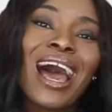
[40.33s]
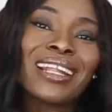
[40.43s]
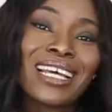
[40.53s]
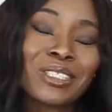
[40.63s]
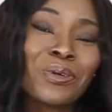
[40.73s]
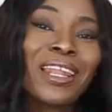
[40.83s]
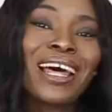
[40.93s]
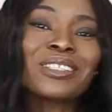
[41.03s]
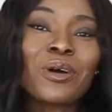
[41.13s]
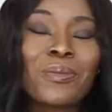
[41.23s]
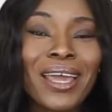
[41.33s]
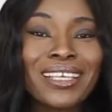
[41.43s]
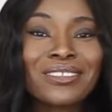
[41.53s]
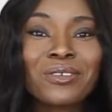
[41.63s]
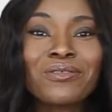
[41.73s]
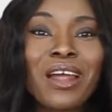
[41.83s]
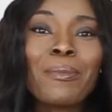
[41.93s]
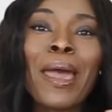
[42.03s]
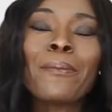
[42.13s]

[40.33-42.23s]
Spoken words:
And as well as on my Instagram,